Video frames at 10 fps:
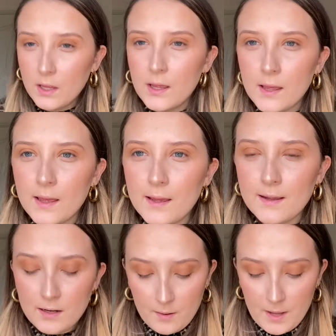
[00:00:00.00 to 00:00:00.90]
And
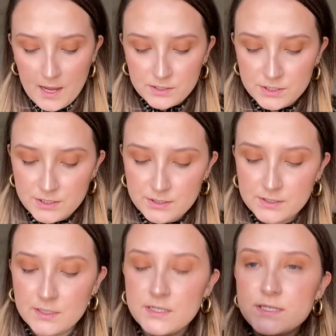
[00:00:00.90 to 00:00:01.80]
I'm actually just
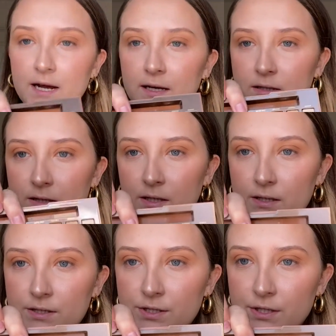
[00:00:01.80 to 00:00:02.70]
going to take
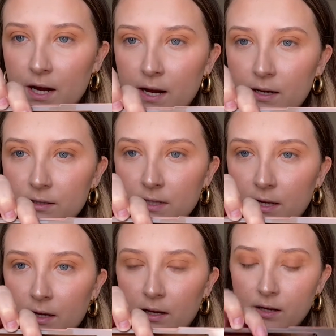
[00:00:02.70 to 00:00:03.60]
this shade
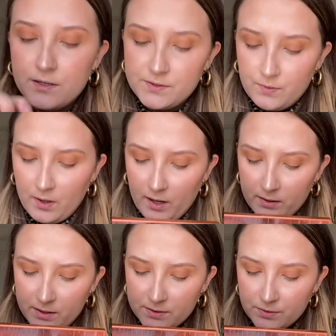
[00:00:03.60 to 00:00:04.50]
here as well.
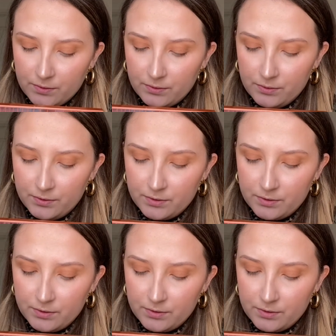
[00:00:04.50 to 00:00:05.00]
It's called,